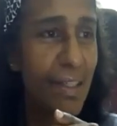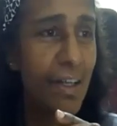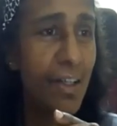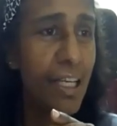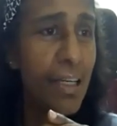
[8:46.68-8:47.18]

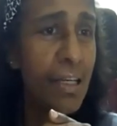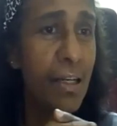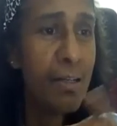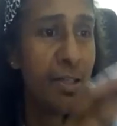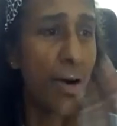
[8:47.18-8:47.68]
Okay,
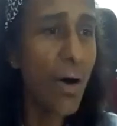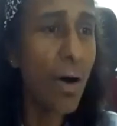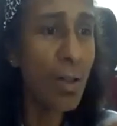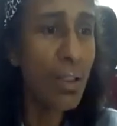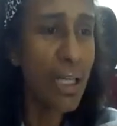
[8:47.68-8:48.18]
so
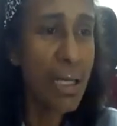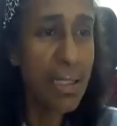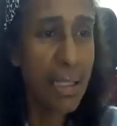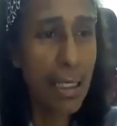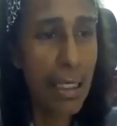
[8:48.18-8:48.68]
all this,
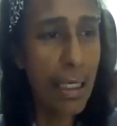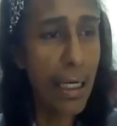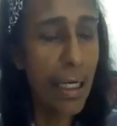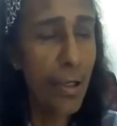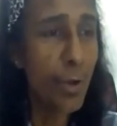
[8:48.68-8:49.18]

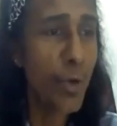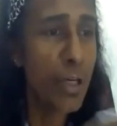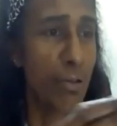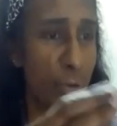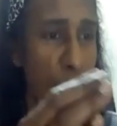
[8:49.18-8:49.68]
I don't
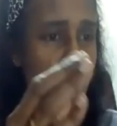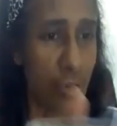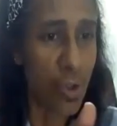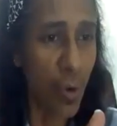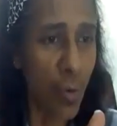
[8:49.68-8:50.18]
want to go
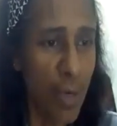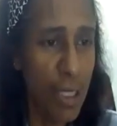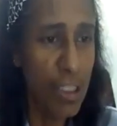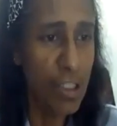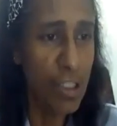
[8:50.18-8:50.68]
so much
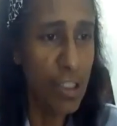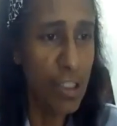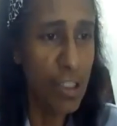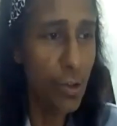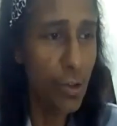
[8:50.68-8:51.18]
through this
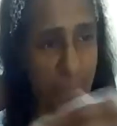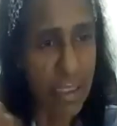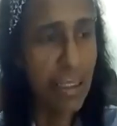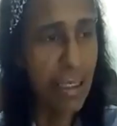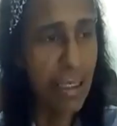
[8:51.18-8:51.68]
because
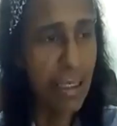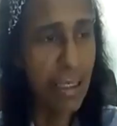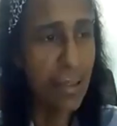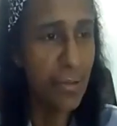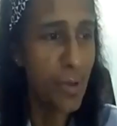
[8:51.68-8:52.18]
later I
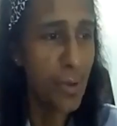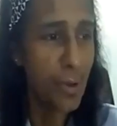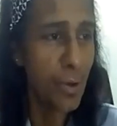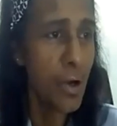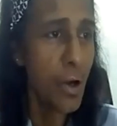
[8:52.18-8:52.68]
will give you
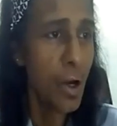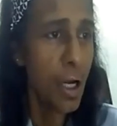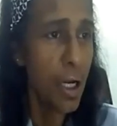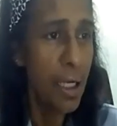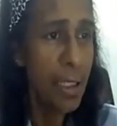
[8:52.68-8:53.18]
more.
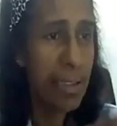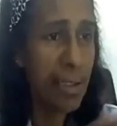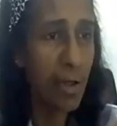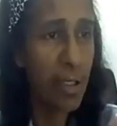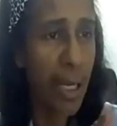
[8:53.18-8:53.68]
It
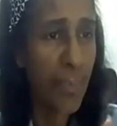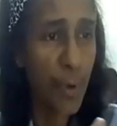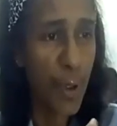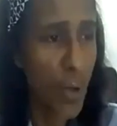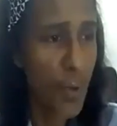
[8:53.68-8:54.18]
is on
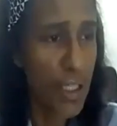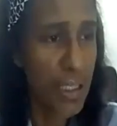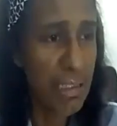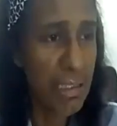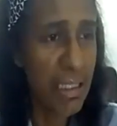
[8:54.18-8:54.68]

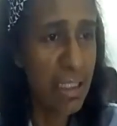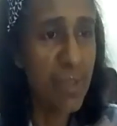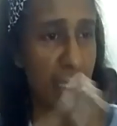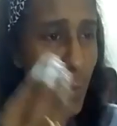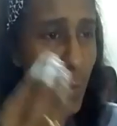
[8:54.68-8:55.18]
operating
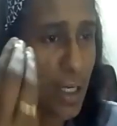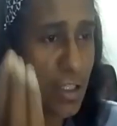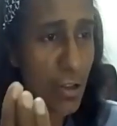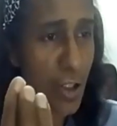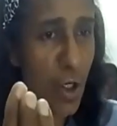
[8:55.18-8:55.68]
systems. It works
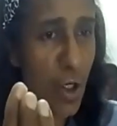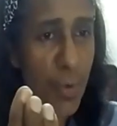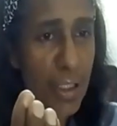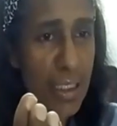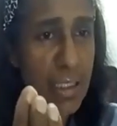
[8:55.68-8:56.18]
on the
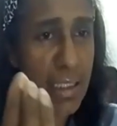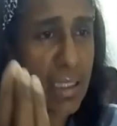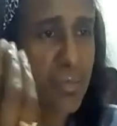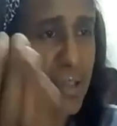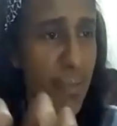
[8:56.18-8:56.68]
operating
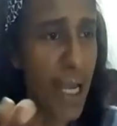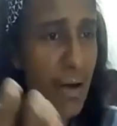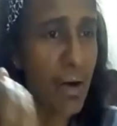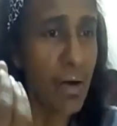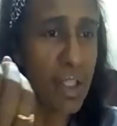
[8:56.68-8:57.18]
systems,
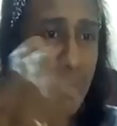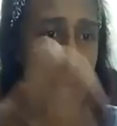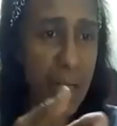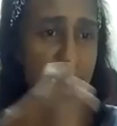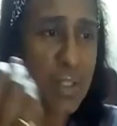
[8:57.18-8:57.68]
MacOS,
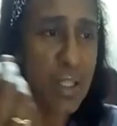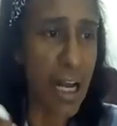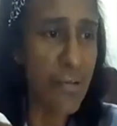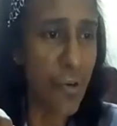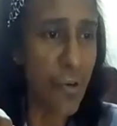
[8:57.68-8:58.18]
MacBooks,
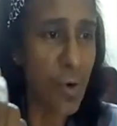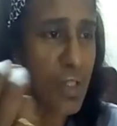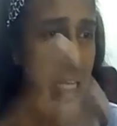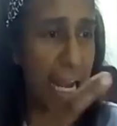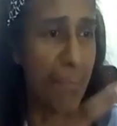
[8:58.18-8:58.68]
iPhones,
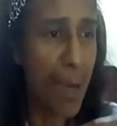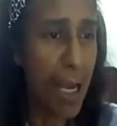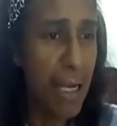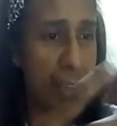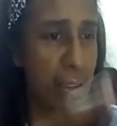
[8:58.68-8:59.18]

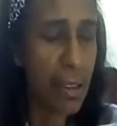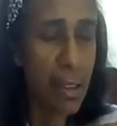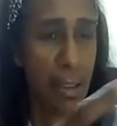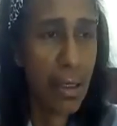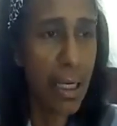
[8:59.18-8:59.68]
iPads,
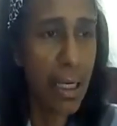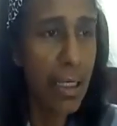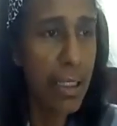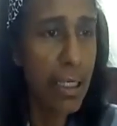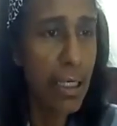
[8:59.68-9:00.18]
and
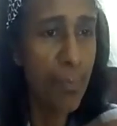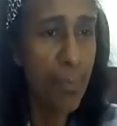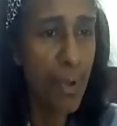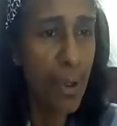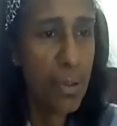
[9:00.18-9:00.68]

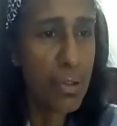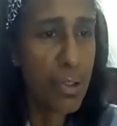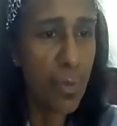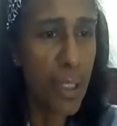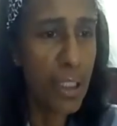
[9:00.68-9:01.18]
so
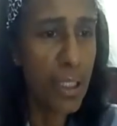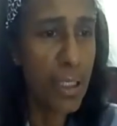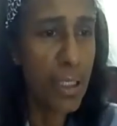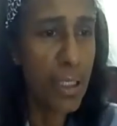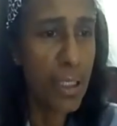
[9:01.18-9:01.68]
many
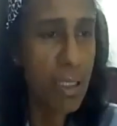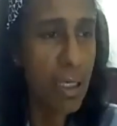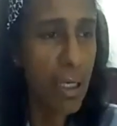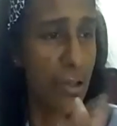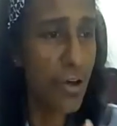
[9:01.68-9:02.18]
things,
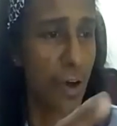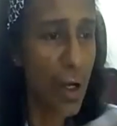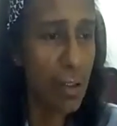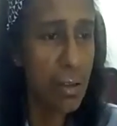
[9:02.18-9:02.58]
Android,